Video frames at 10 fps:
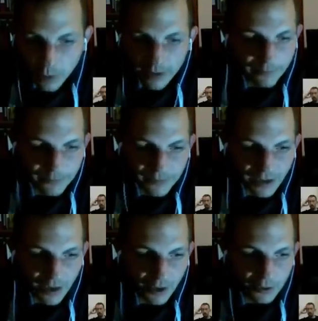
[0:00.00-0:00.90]
Well,
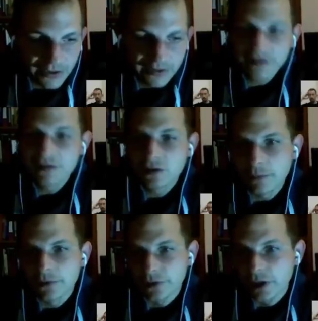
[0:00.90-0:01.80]
now it is
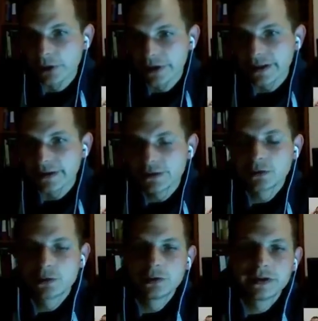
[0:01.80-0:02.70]
common
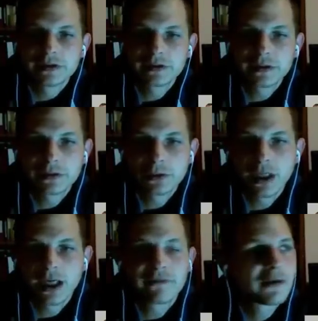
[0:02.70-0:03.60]
nowadays to do this.
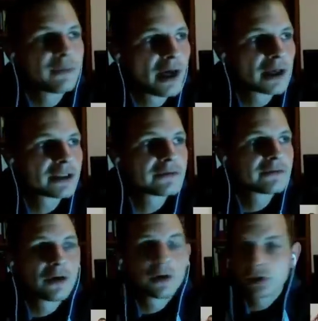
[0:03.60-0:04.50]
You have a
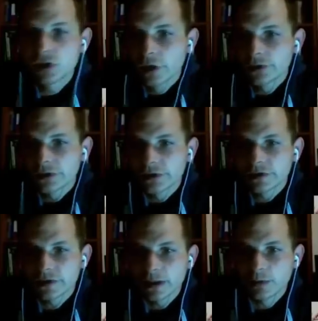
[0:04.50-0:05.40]
market for
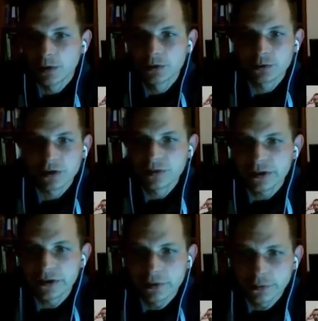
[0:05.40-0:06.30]
jousters. They want to
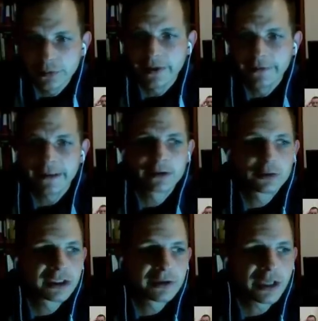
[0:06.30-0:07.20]
experience the real
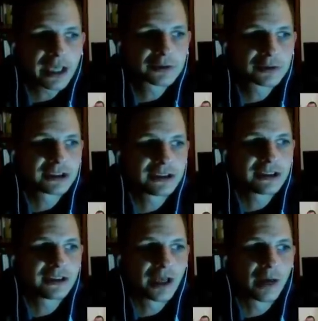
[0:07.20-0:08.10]
thing, so they
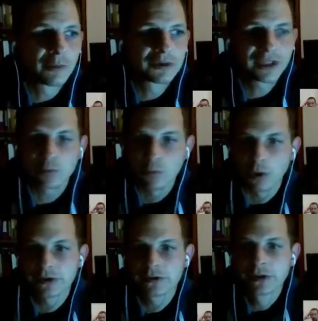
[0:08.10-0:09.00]
actually need an armor that
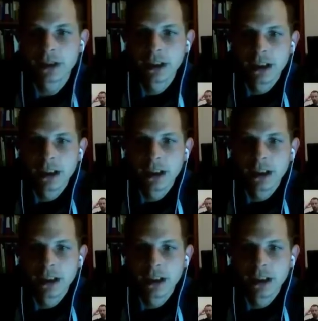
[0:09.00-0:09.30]
works.